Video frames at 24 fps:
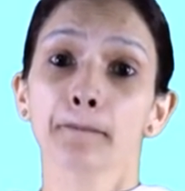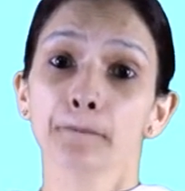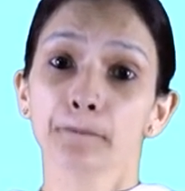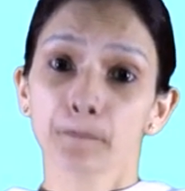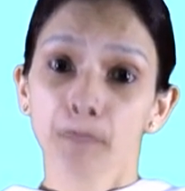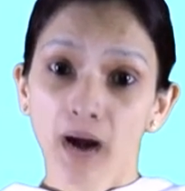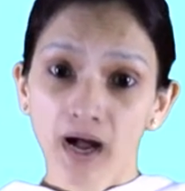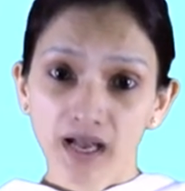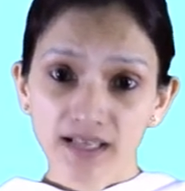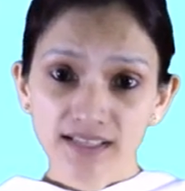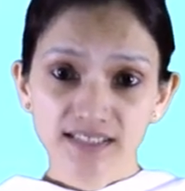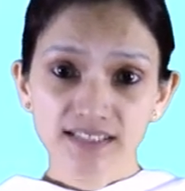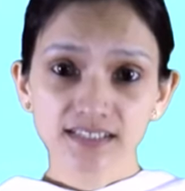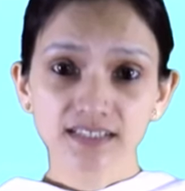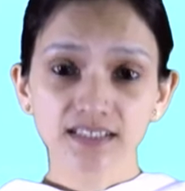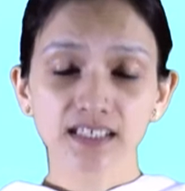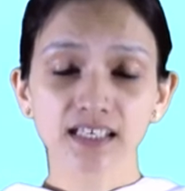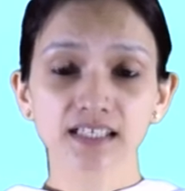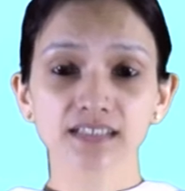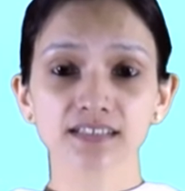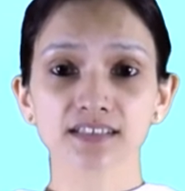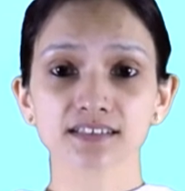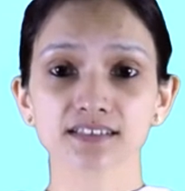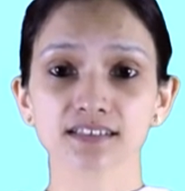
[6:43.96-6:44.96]
mass
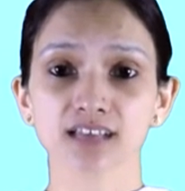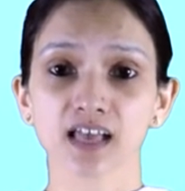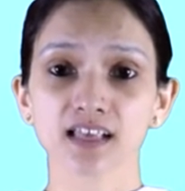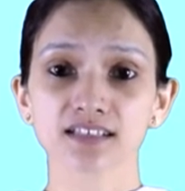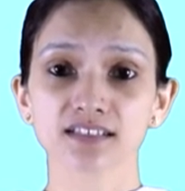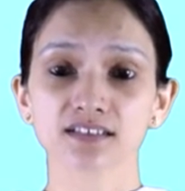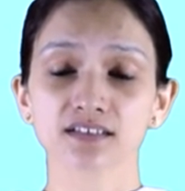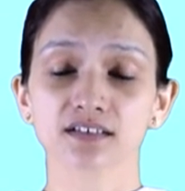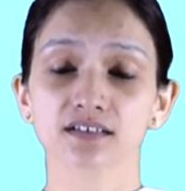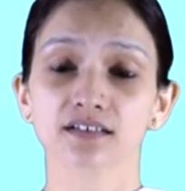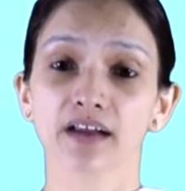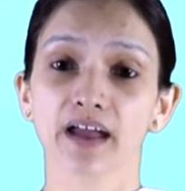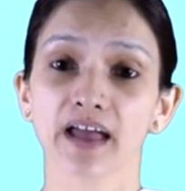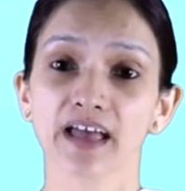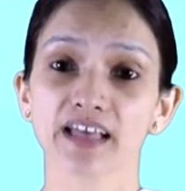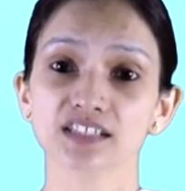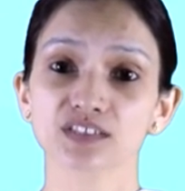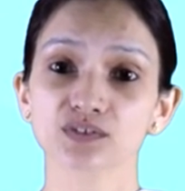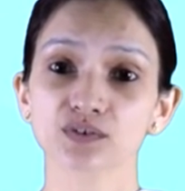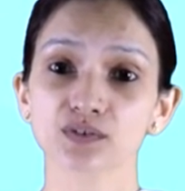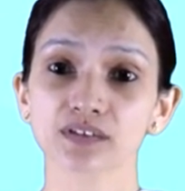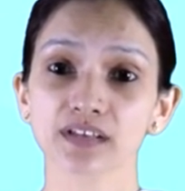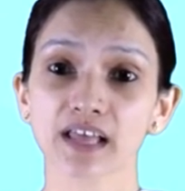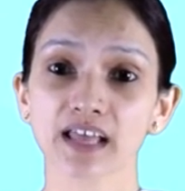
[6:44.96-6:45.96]
scale disaster as
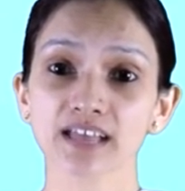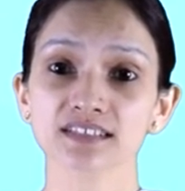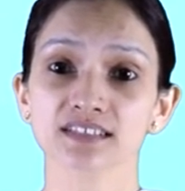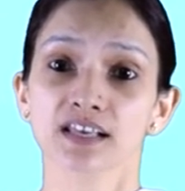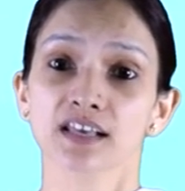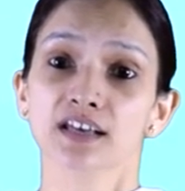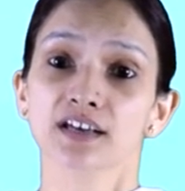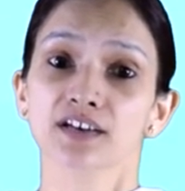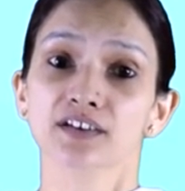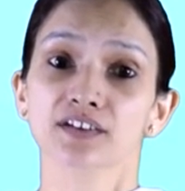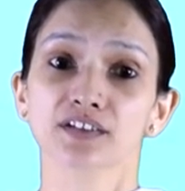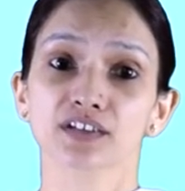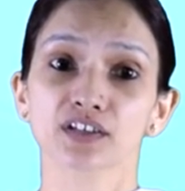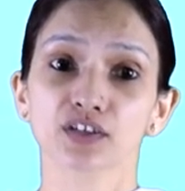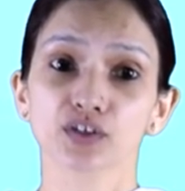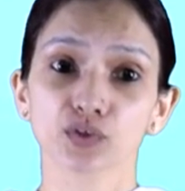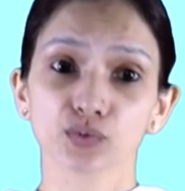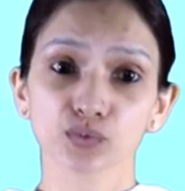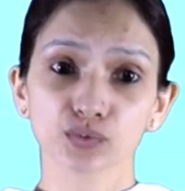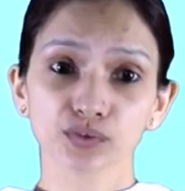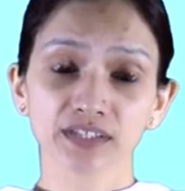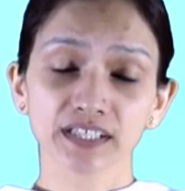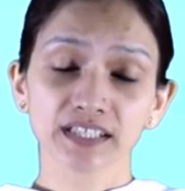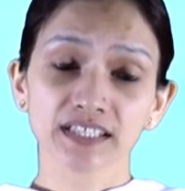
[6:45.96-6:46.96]
well as
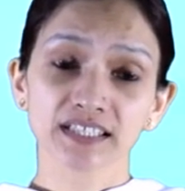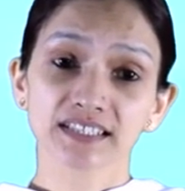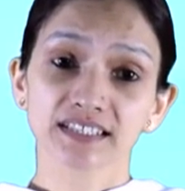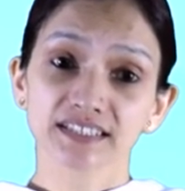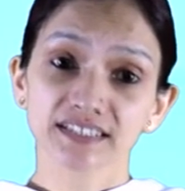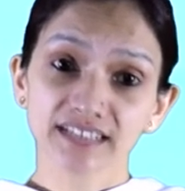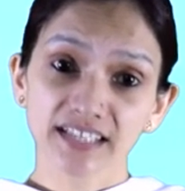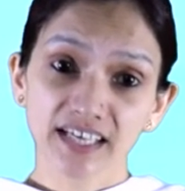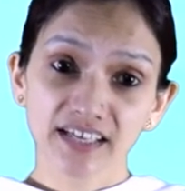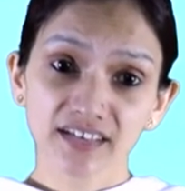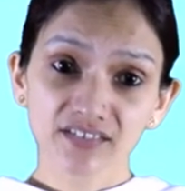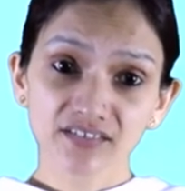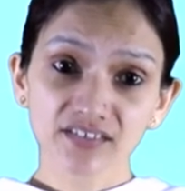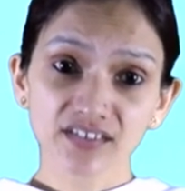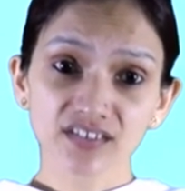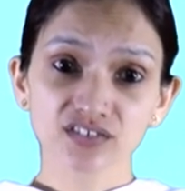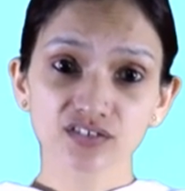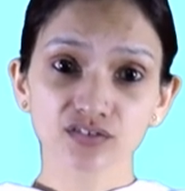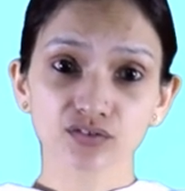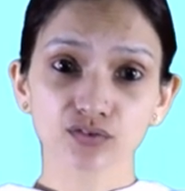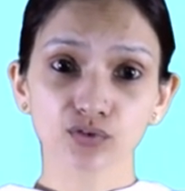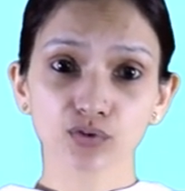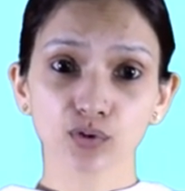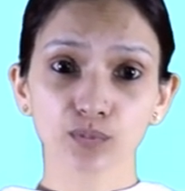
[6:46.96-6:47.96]
recruiting
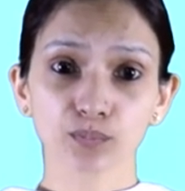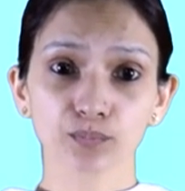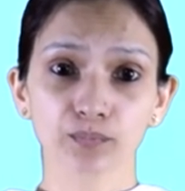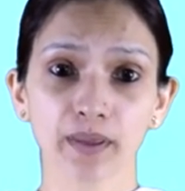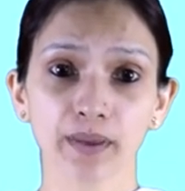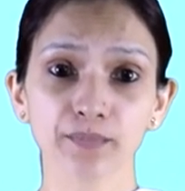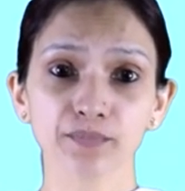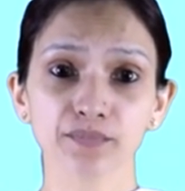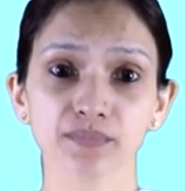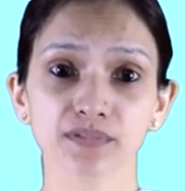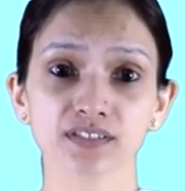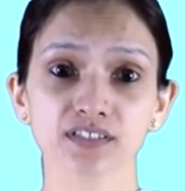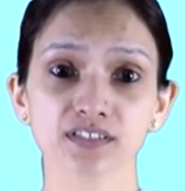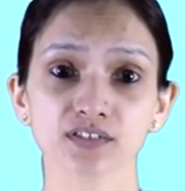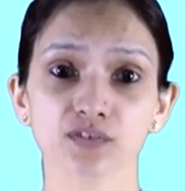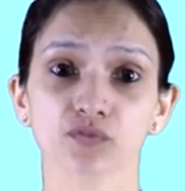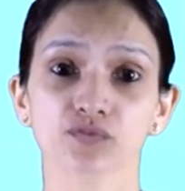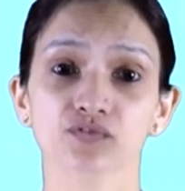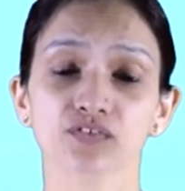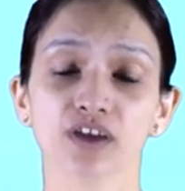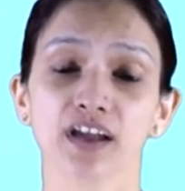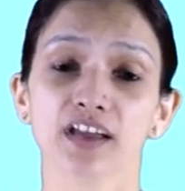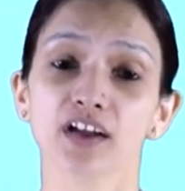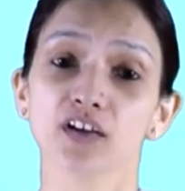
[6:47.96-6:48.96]
terrorist group members
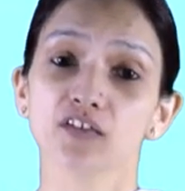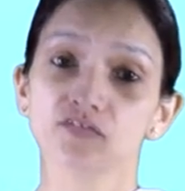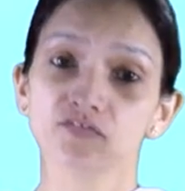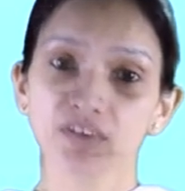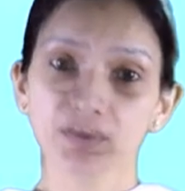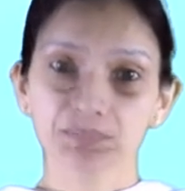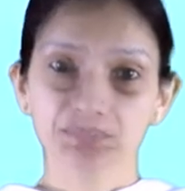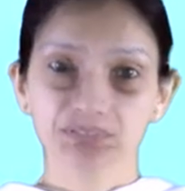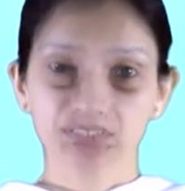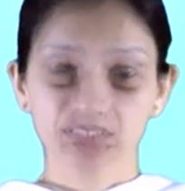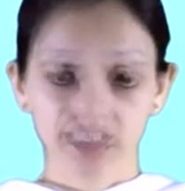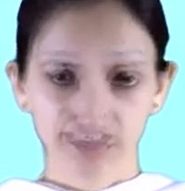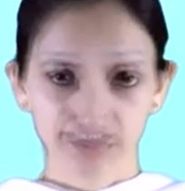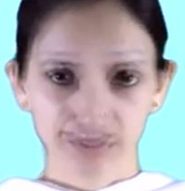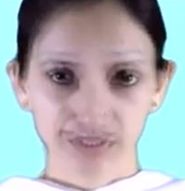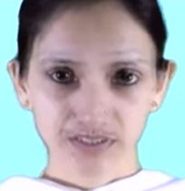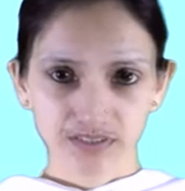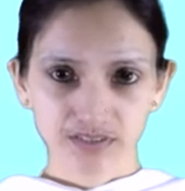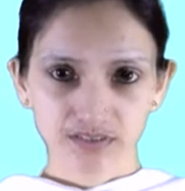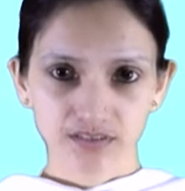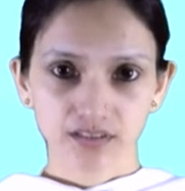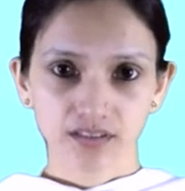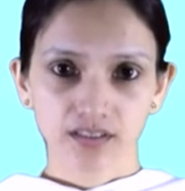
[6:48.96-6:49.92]
via websites.